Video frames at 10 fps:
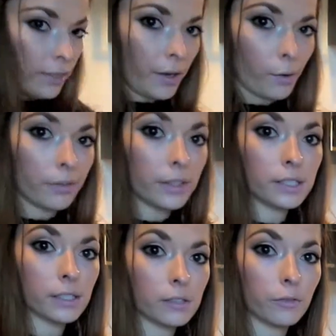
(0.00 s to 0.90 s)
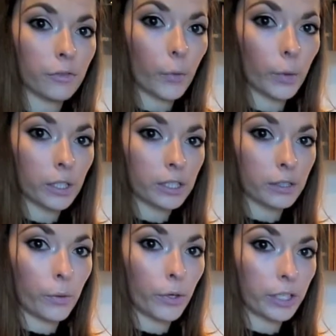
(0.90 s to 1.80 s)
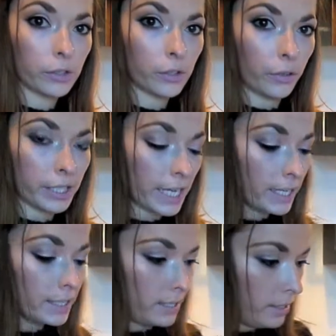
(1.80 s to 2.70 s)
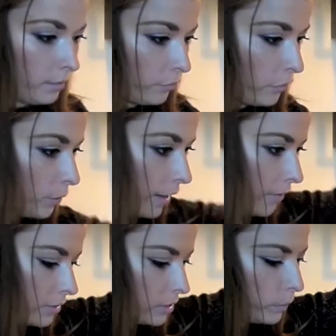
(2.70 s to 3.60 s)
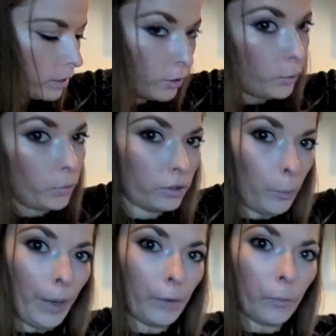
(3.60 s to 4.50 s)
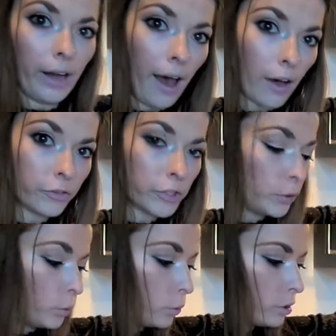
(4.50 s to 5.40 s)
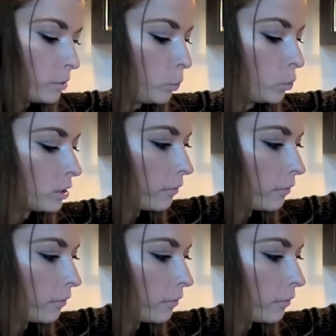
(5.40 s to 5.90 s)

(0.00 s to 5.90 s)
Now this is of course according to your taste. If you have a sweet tooth, you might want to have 2 spoons of